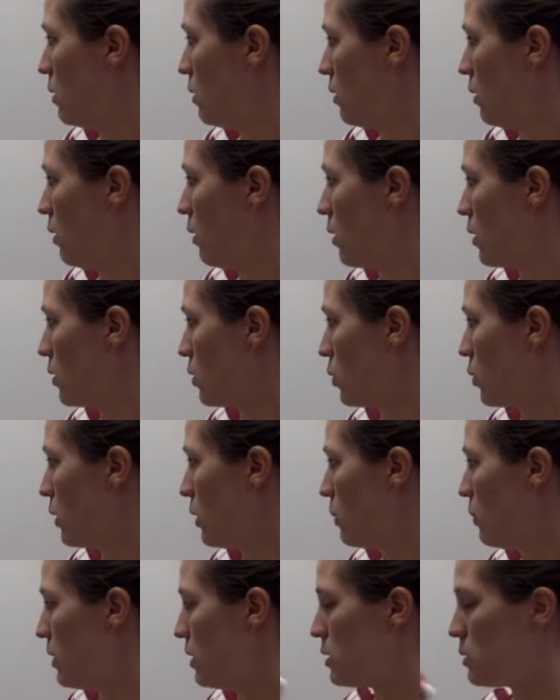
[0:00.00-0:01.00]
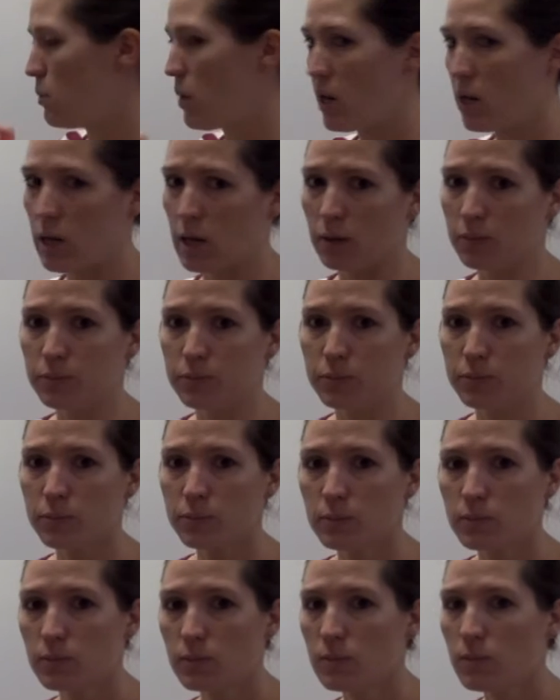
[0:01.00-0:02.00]
There aren't going to be as many.
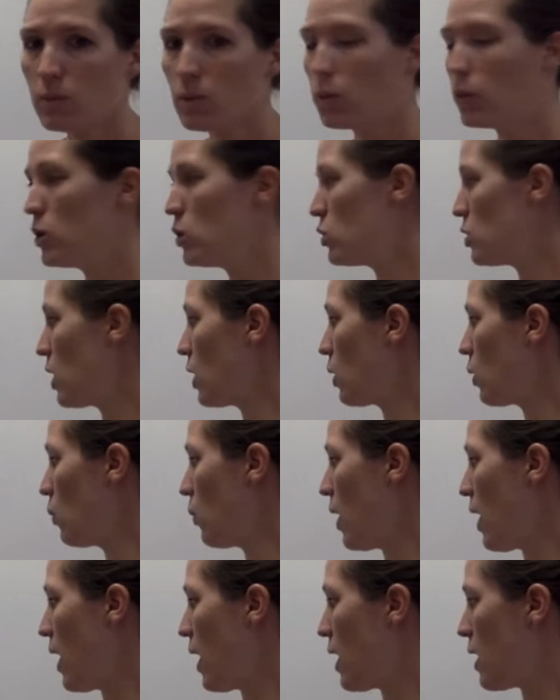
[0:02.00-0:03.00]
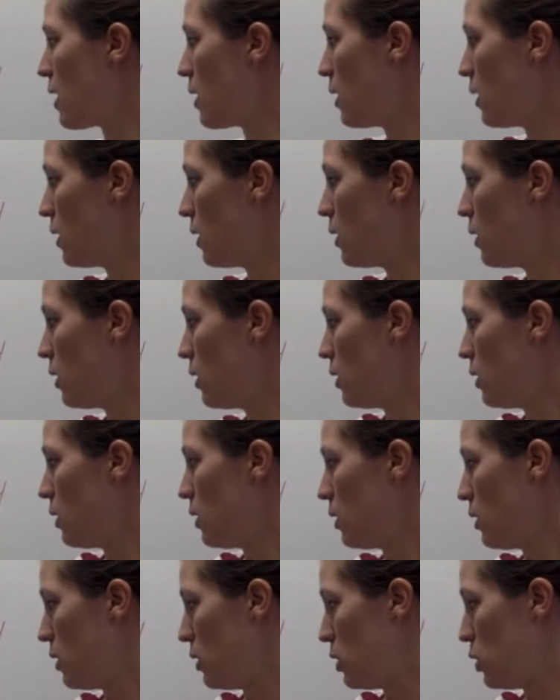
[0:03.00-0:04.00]
When you take away,
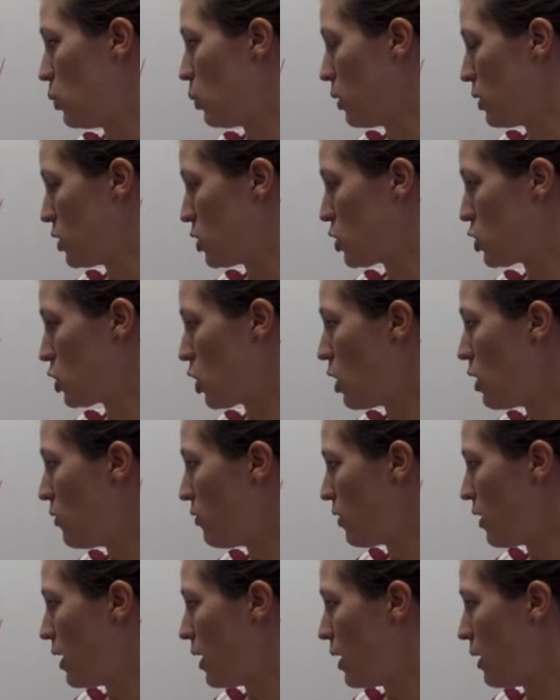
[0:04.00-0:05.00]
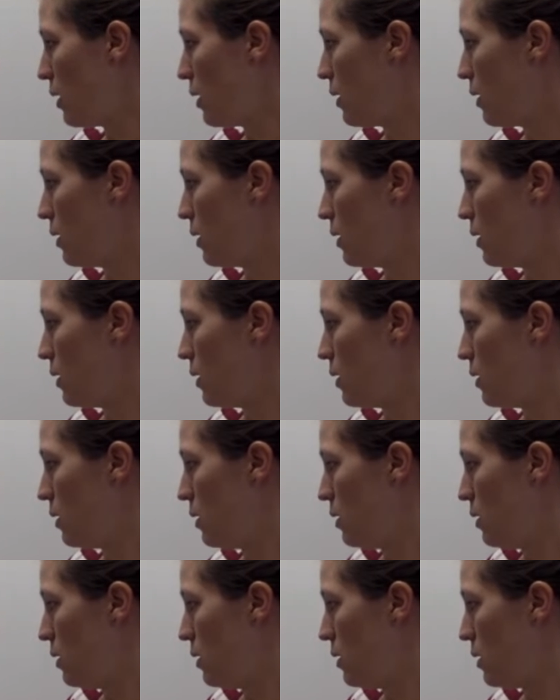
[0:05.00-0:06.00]
you want to solve it.
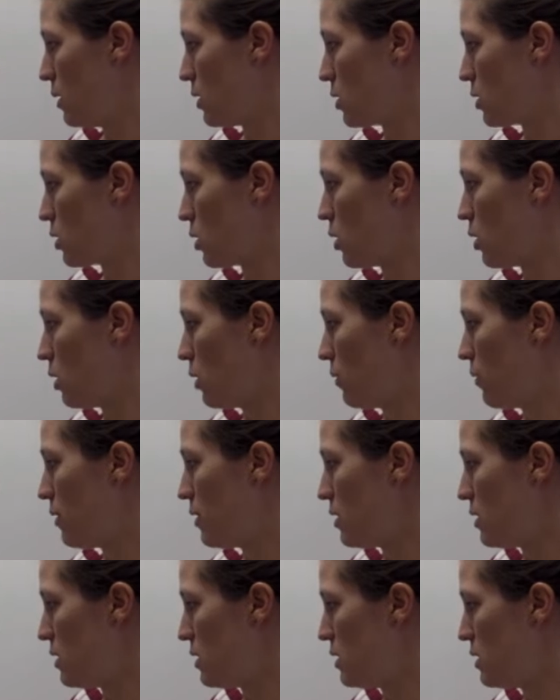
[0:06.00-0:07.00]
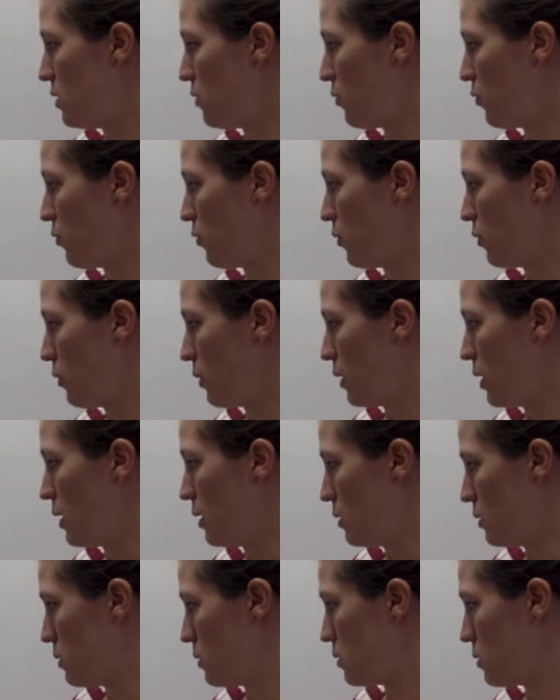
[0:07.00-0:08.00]
It's called the
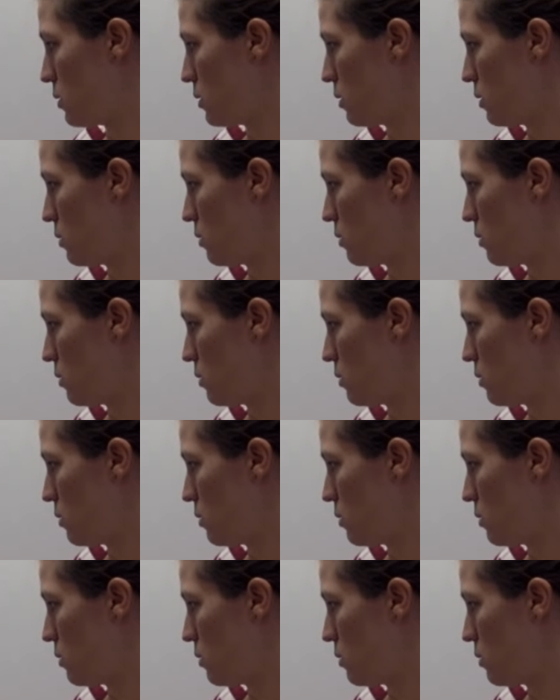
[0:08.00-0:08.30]
difference.